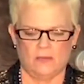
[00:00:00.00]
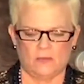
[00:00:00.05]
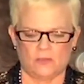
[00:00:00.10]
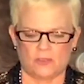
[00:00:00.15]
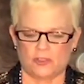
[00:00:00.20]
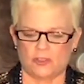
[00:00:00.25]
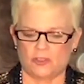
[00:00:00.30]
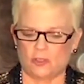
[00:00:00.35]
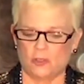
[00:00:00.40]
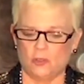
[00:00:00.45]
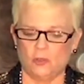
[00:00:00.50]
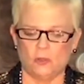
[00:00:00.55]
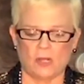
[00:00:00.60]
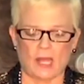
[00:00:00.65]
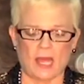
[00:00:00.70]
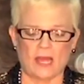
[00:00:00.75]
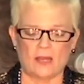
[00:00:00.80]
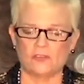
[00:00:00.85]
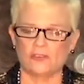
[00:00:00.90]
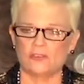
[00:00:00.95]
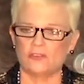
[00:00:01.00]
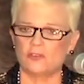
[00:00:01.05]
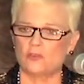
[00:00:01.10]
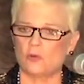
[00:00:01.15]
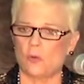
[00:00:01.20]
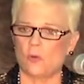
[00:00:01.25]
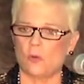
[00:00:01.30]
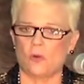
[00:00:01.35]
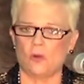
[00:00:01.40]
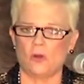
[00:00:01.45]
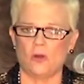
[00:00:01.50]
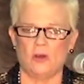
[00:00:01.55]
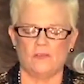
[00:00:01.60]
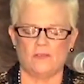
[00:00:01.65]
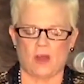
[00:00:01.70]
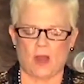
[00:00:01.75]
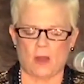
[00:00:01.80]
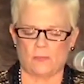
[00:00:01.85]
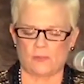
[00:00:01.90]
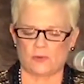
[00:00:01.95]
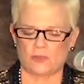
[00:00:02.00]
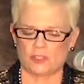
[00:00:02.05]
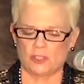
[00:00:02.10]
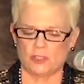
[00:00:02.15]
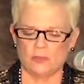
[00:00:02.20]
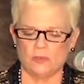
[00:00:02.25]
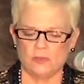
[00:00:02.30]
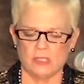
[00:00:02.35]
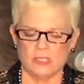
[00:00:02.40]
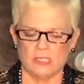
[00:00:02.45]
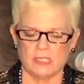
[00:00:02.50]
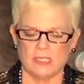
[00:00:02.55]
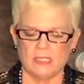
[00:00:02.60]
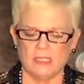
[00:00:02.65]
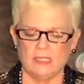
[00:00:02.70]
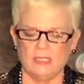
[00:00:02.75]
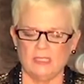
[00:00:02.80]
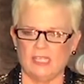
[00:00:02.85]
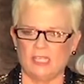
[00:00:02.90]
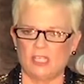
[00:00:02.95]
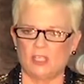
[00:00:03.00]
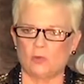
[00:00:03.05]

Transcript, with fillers: the schoolhouse door of opportunity,